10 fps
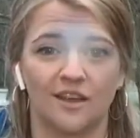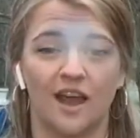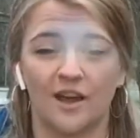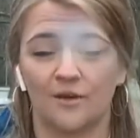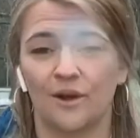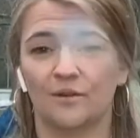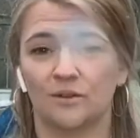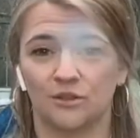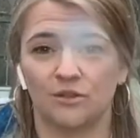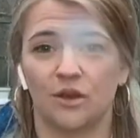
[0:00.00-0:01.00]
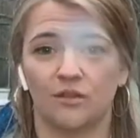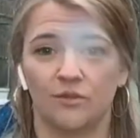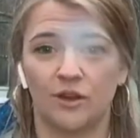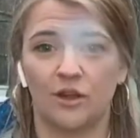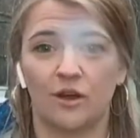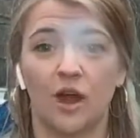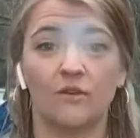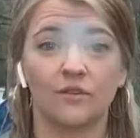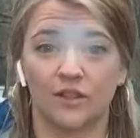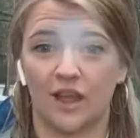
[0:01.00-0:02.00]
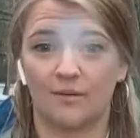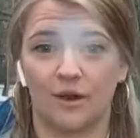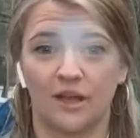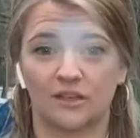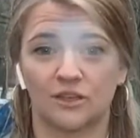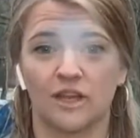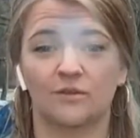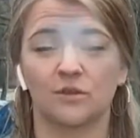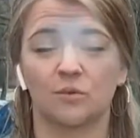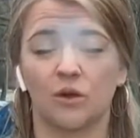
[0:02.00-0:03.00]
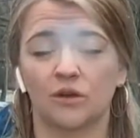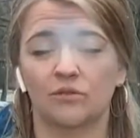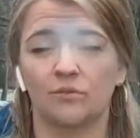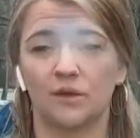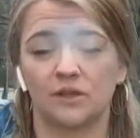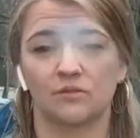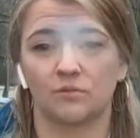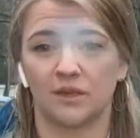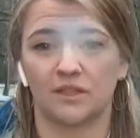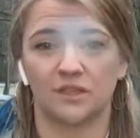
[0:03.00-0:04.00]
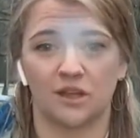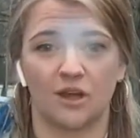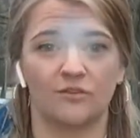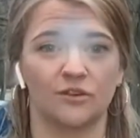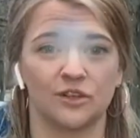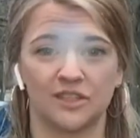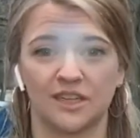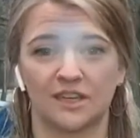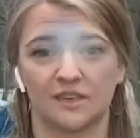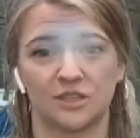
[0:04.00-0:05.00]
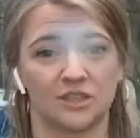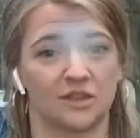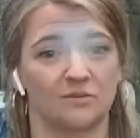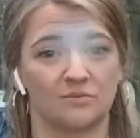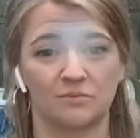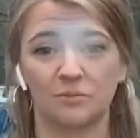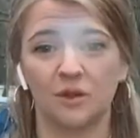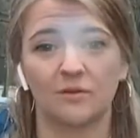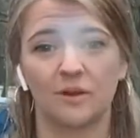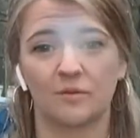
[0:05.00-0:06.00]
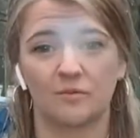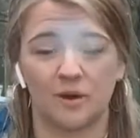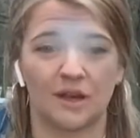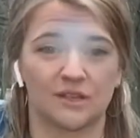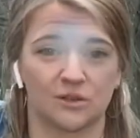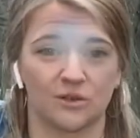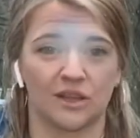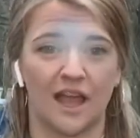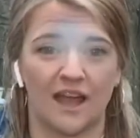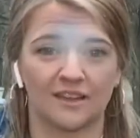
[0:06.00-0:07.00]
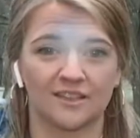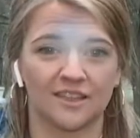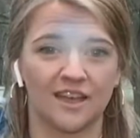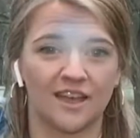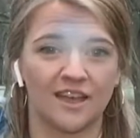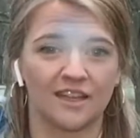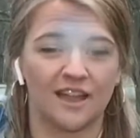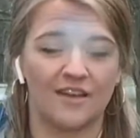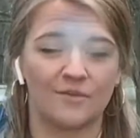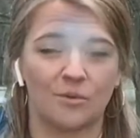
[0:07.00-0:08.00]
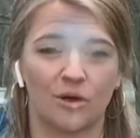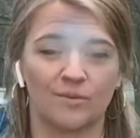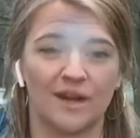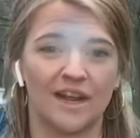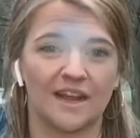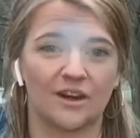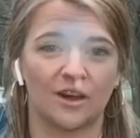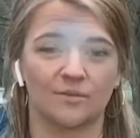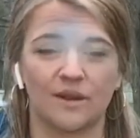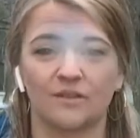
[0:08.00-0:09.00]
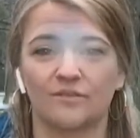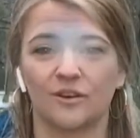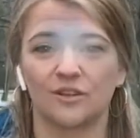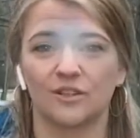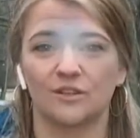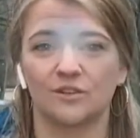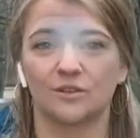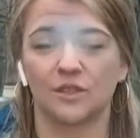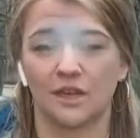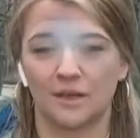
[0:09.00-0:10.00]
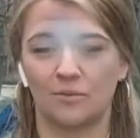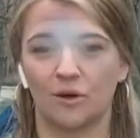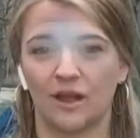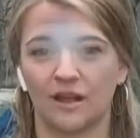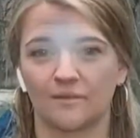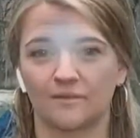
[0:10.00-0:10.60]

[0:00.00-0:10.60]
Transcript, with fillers: I know when I was shooting all the video of the library yesterday, it was a wonderful, peaceful place to go if you're just needing just a little bit of a break to relax. Live in Boardman, Hannah Erdman, First News Sunday morning.